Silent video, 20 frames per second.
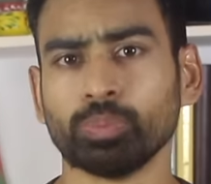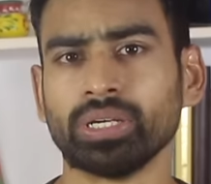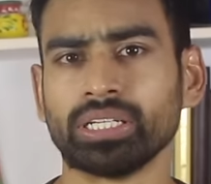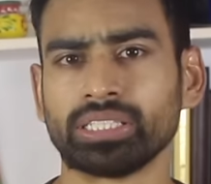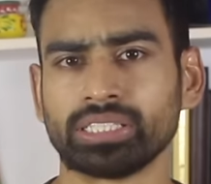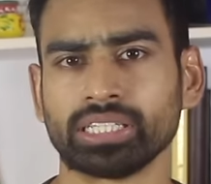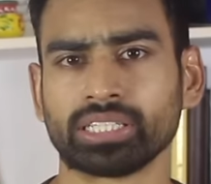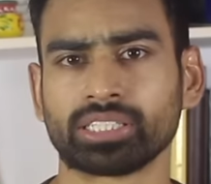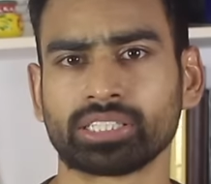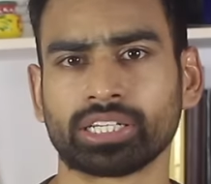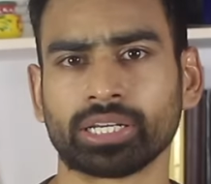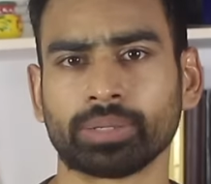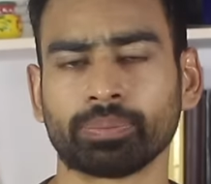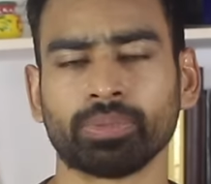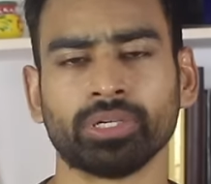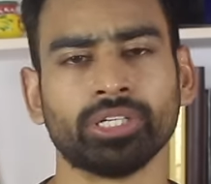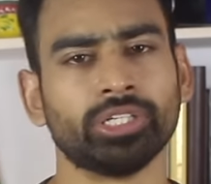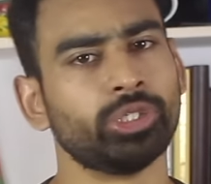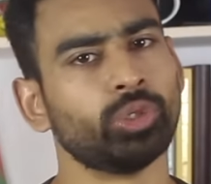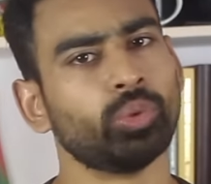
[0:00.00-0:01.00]
basic
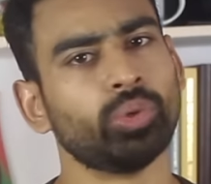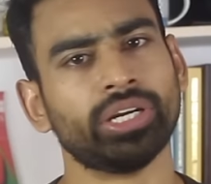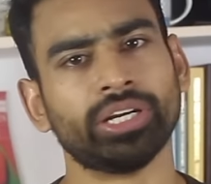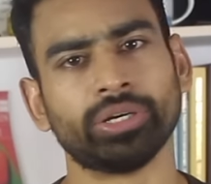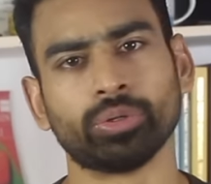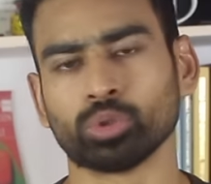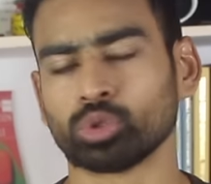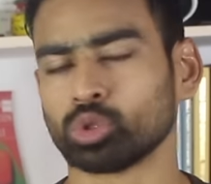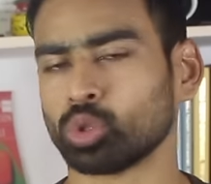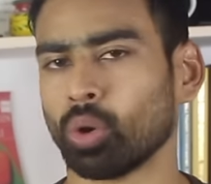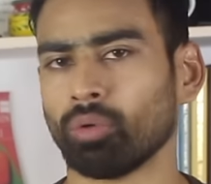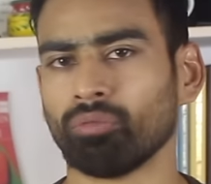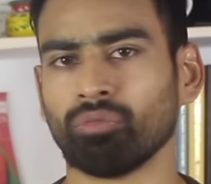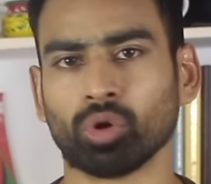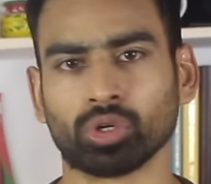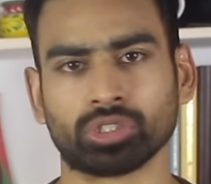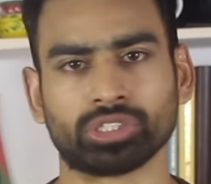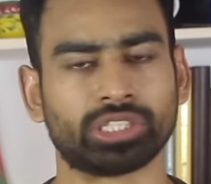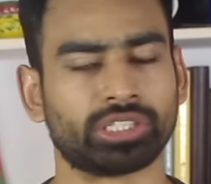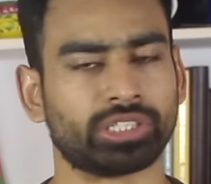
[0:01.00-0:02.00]
step, you need to stop
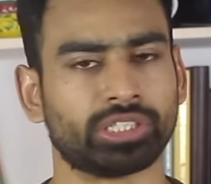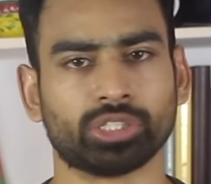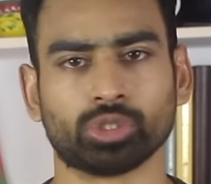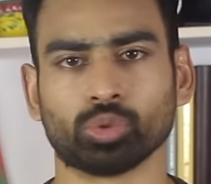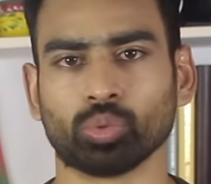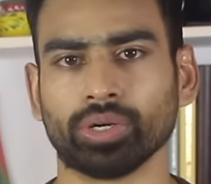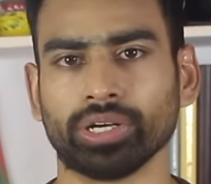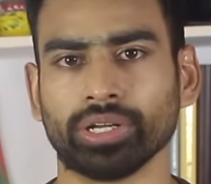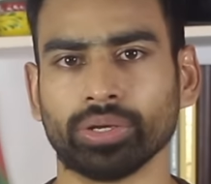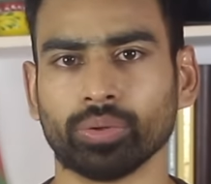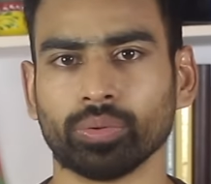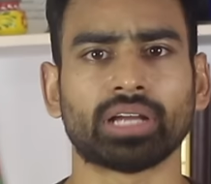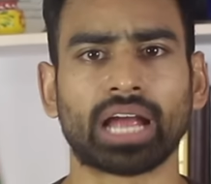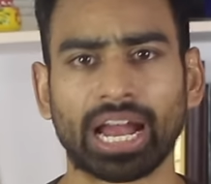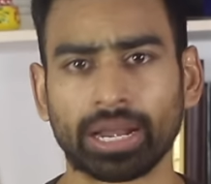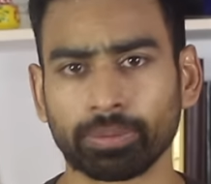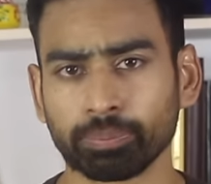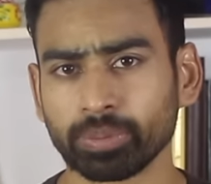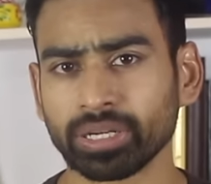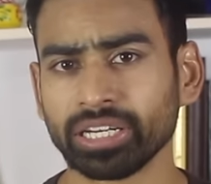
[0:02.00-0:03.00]
watching this video.
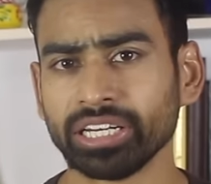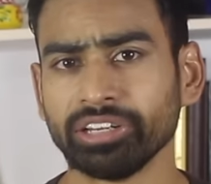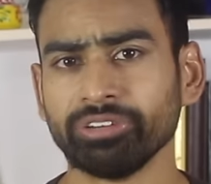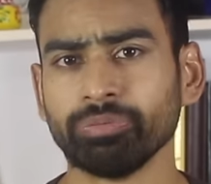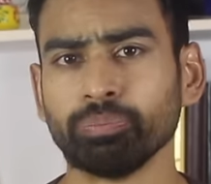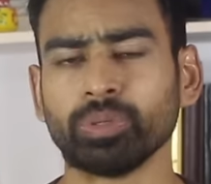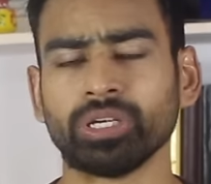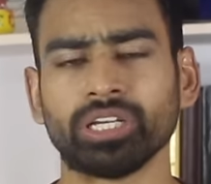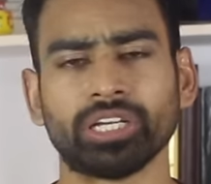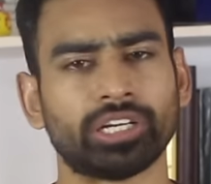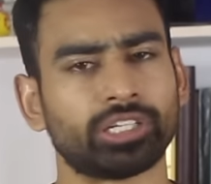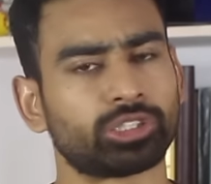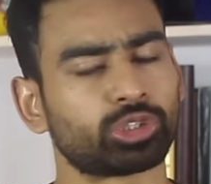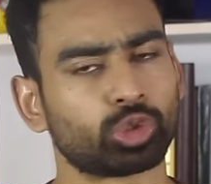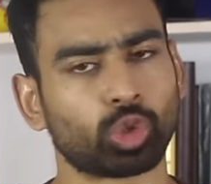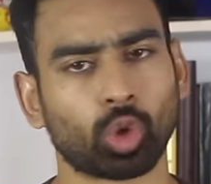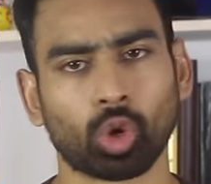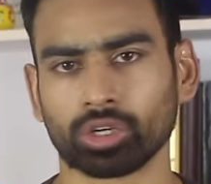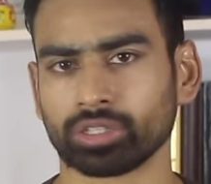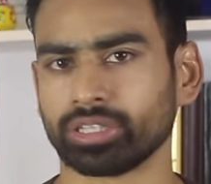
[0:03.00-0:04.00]
And believe me,
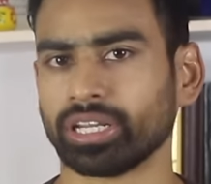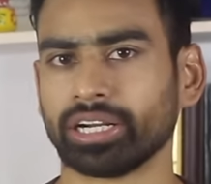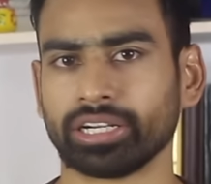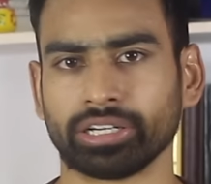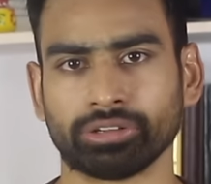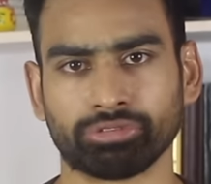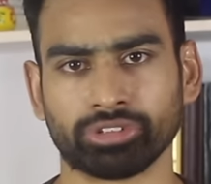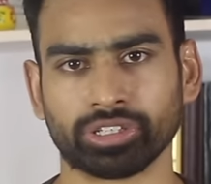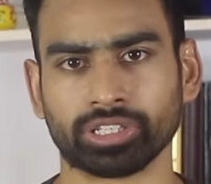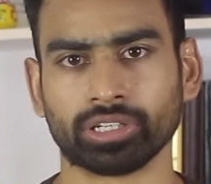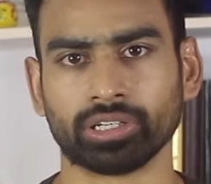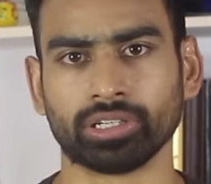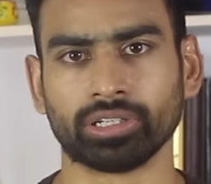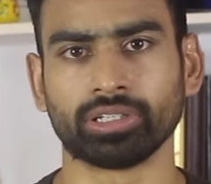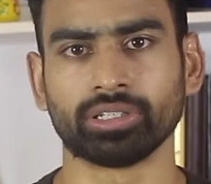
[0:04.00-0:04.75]
it's not that difficult.